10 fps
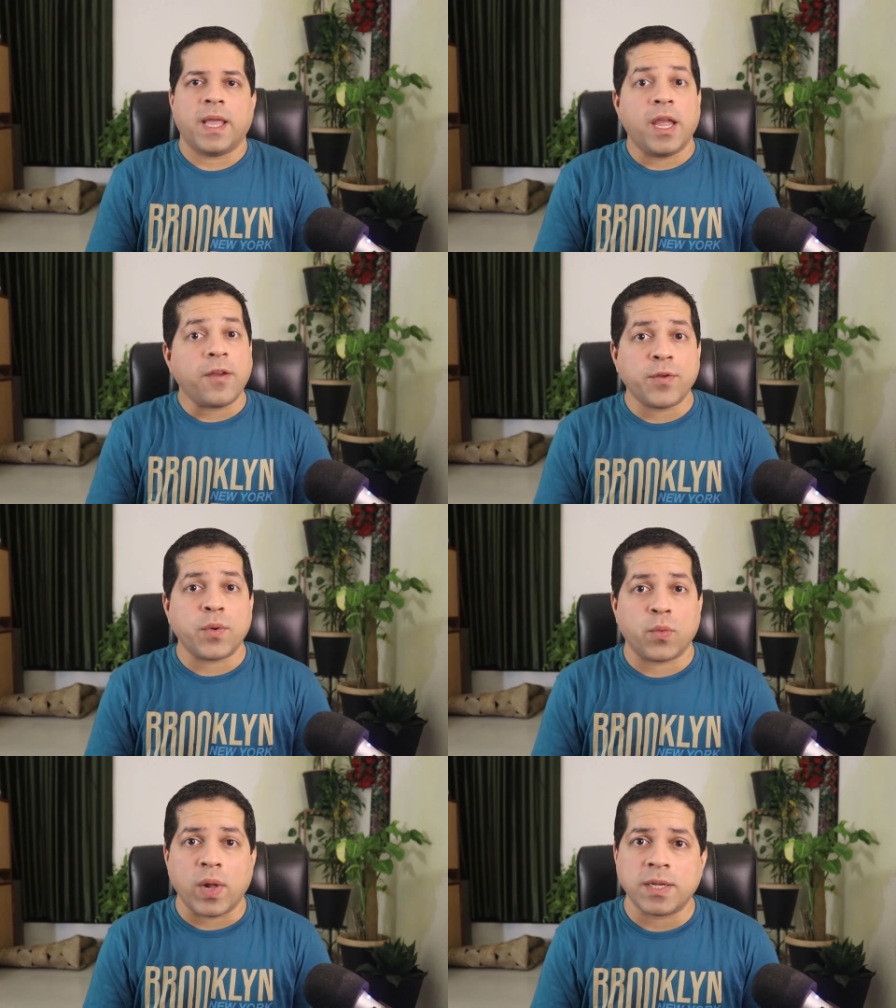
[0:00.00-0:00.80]
Hey
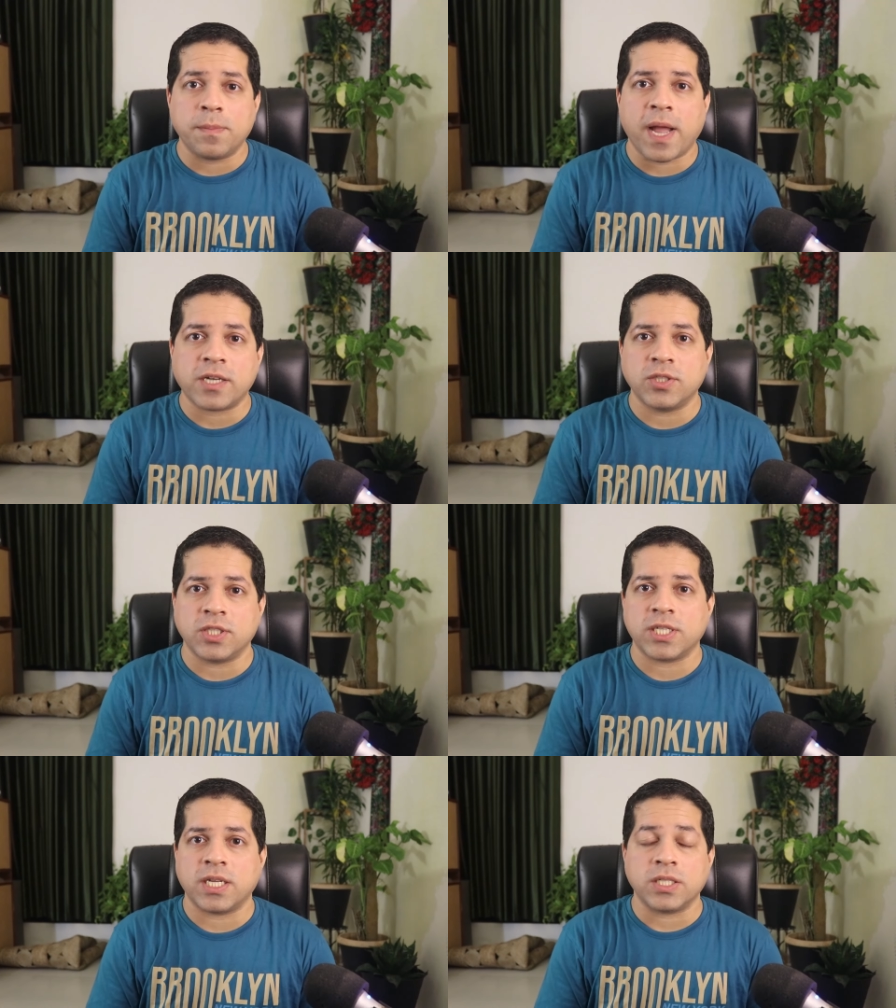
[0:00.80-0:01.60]
everyone, welcome back to
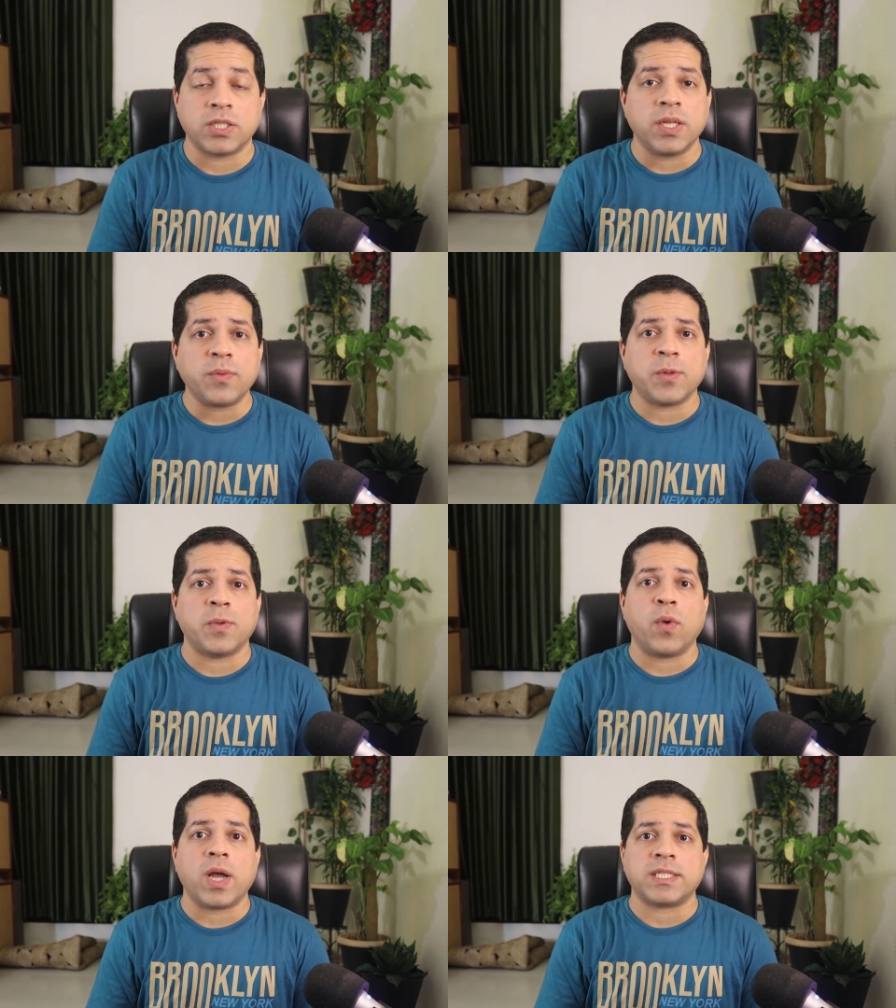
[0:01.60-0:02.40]
the channel. Today we'll
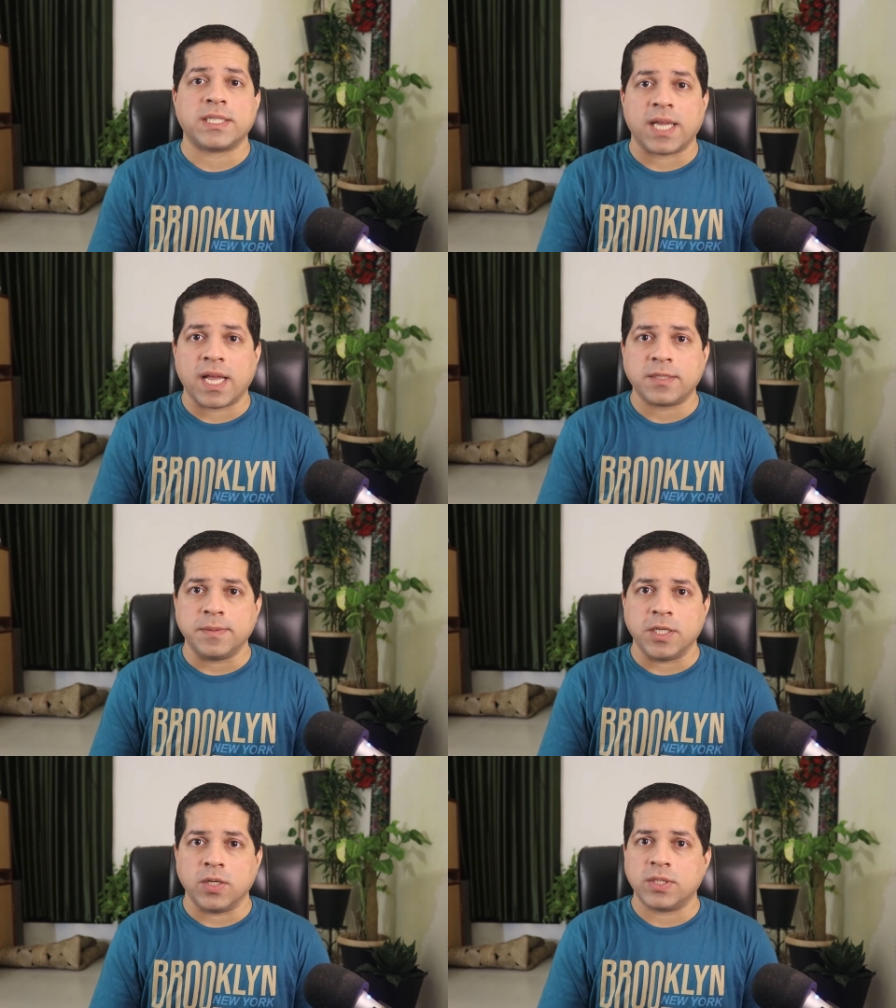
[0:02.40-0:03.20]
be watching
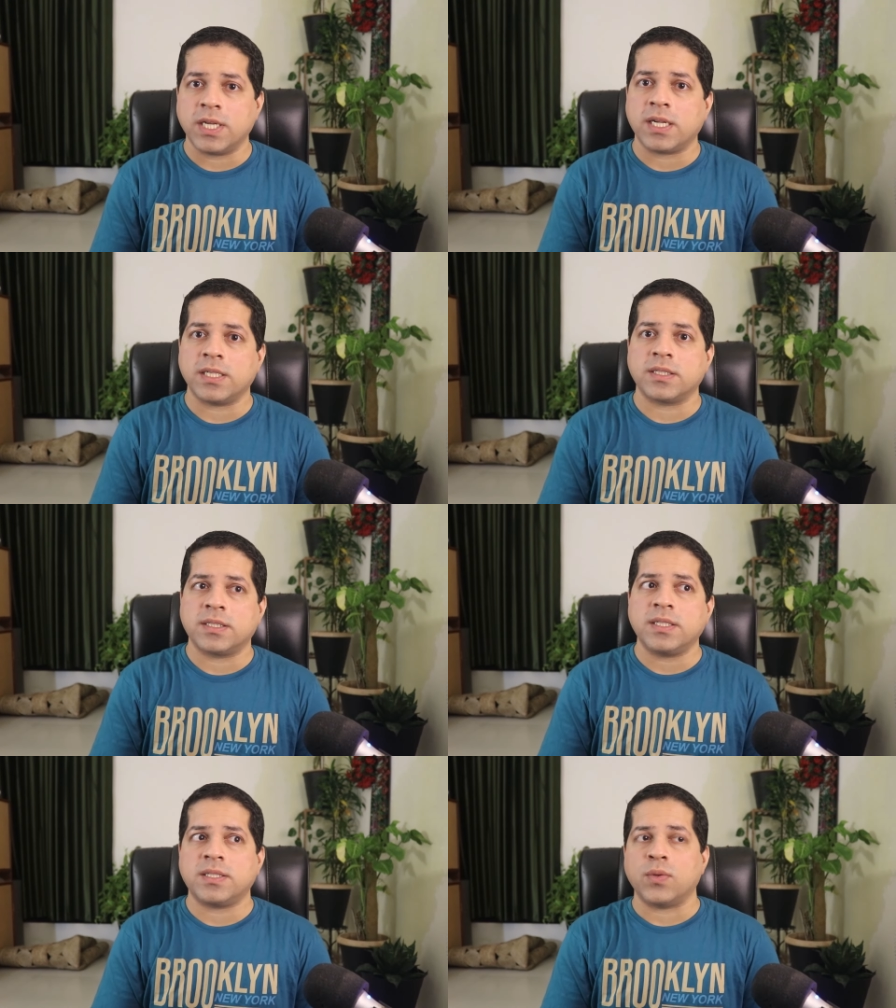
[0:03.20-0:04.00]
Hazbin Hotel
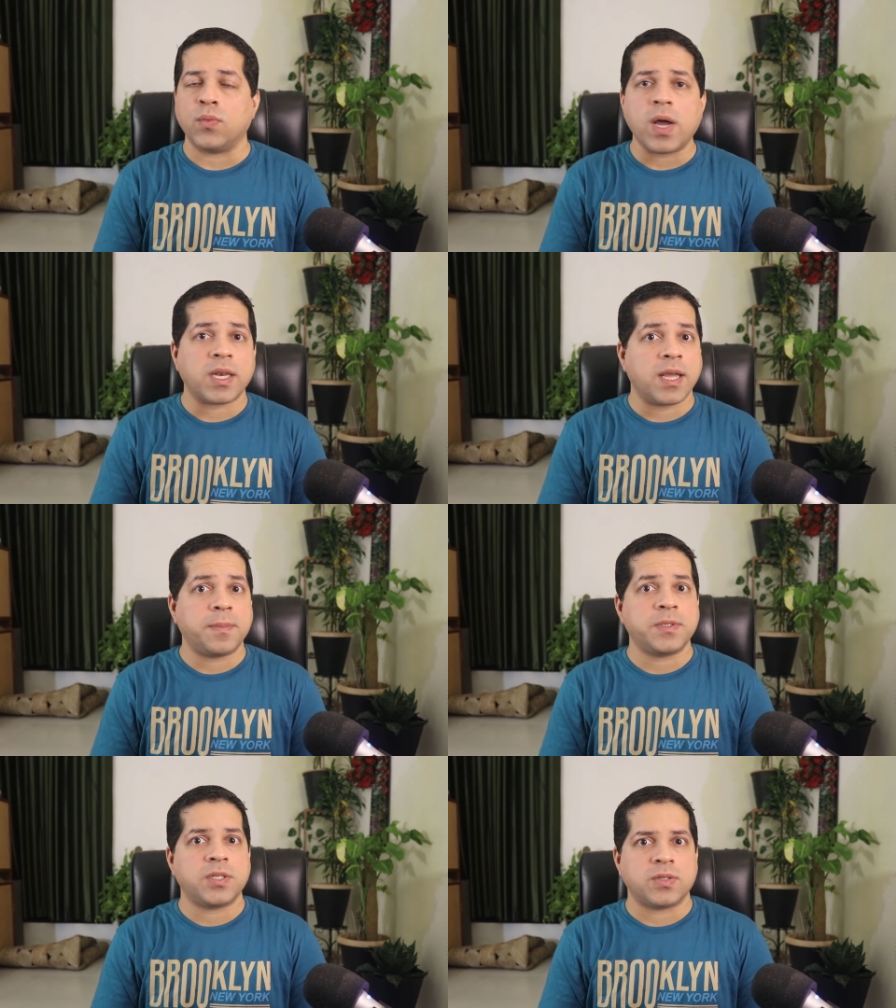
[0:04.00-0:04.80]
Season one
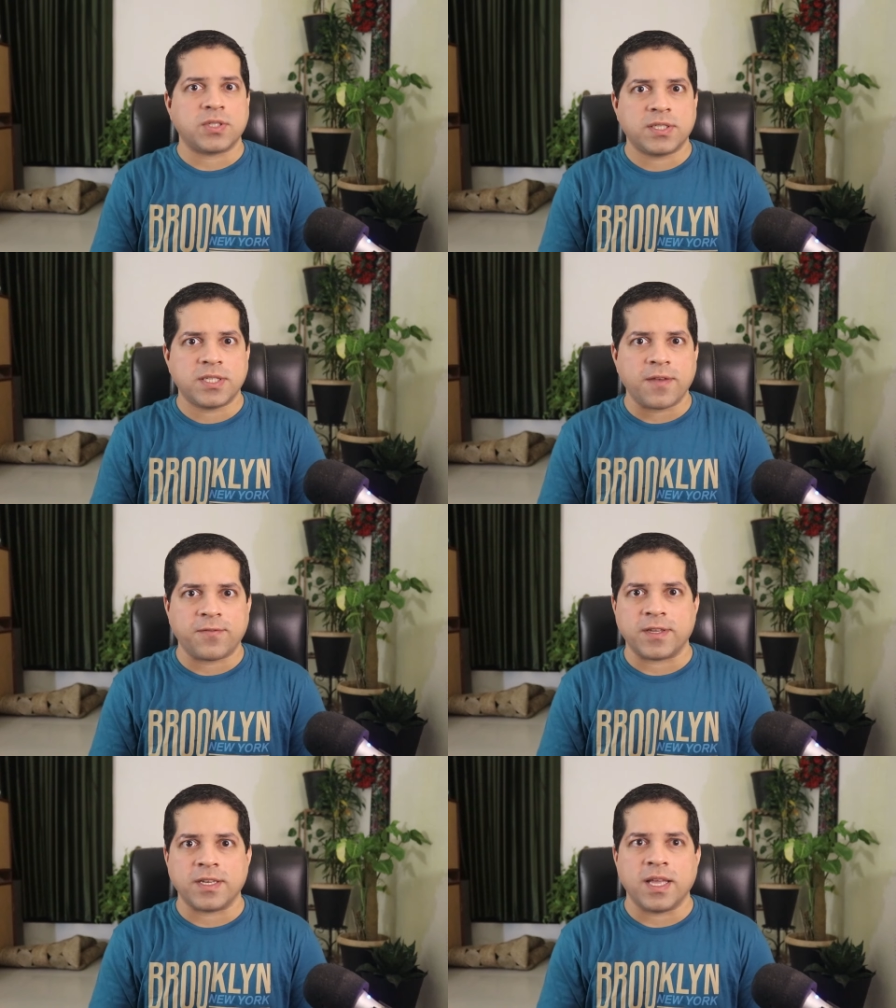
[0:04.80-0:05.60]
Episode
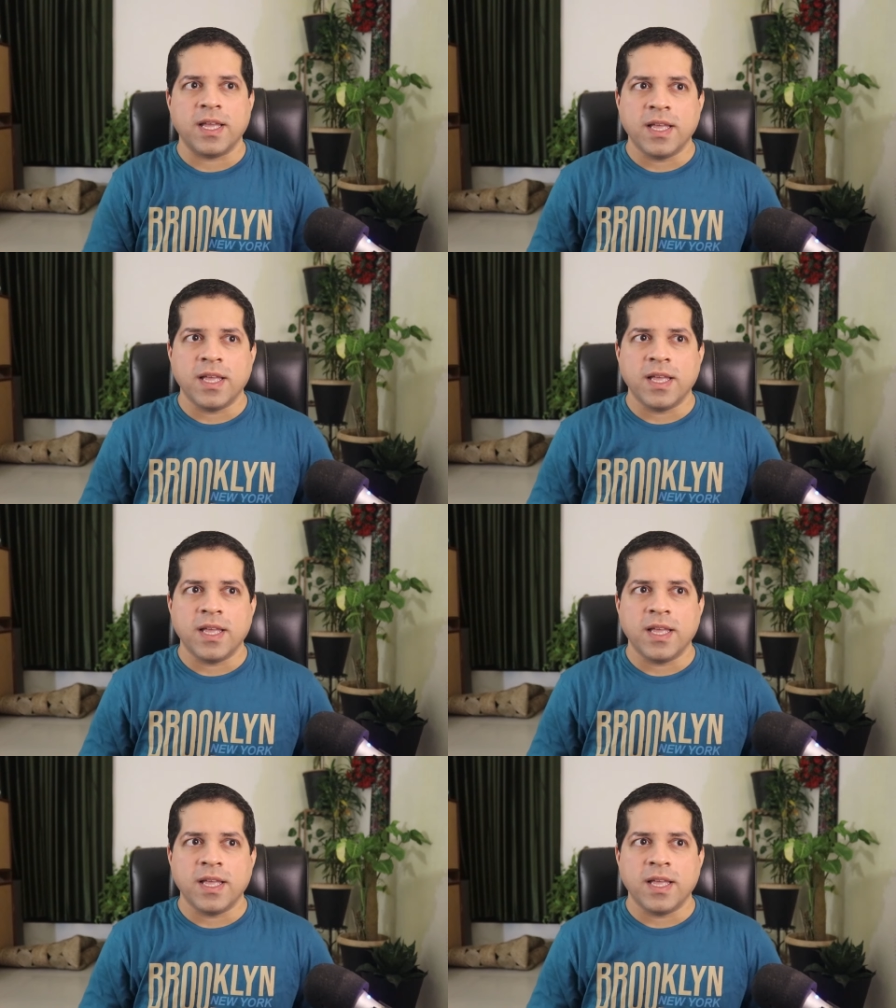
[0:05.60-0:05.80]
seven.